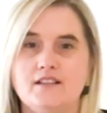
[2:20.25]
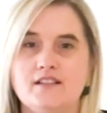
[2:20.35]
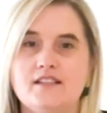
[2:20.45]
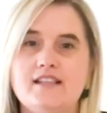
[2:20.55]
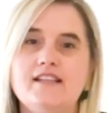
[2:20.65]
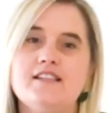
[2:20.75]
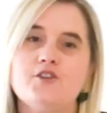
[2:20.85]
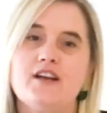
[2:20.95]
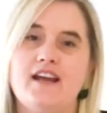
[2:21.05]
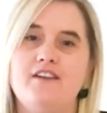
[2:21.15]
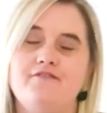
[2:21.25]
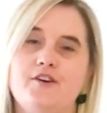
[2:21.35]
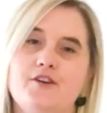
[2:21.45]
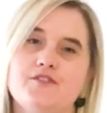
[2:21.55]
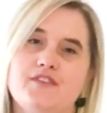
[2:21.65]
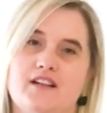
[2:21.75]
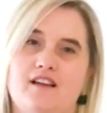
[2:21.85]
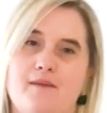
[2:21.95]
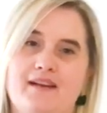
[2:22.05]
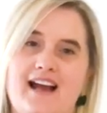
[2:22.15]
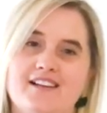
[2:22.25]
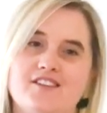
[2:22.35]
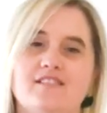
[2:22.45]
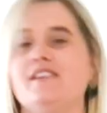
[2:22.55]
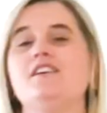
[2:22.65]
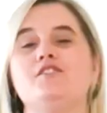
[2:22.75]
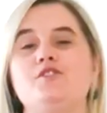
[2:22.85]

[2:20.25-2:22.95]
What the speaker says: Cities are a key focus for climate action